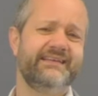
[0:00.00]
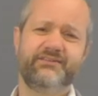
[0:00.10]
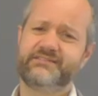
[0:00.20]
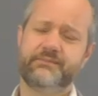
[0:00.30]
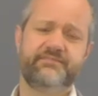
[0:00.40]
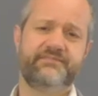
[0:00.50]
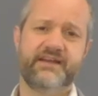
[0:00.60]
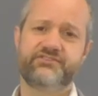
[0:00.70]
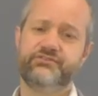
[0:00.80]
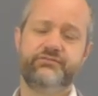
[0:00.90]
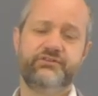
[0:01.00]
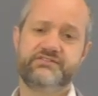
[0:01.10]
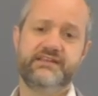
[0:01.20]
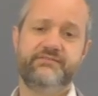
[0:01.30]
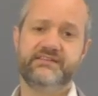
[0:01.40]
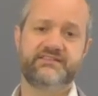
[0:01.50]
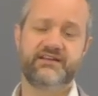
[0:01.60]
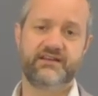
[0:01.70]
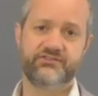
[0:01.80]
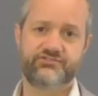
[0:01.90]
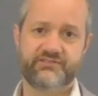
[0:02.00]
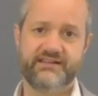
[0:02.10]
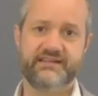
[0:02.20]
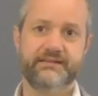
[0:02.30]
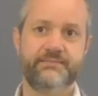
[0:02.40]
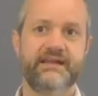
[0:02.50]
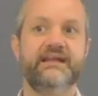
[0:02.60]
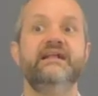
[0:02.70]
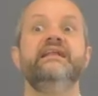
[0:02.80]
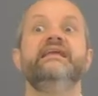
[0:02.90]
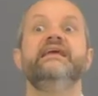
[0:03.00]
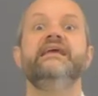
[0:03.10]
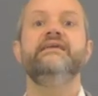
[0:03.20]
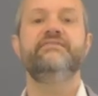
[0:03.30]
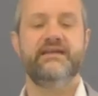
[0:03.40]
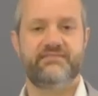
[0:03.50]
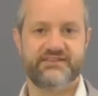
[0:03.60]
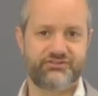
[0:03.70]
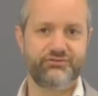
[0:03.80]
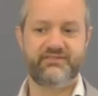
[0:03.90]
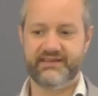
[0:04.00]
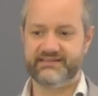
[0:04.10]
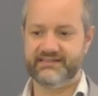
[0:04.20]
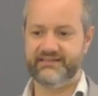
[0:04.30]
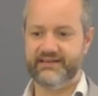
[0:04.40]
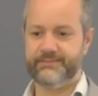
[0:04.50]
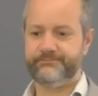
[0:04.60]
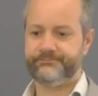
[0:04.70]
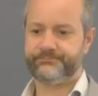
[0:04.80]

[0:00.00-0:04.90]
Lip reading: it looks unprofessional, your CV is going to go straight in the bin, even if there's good things in there.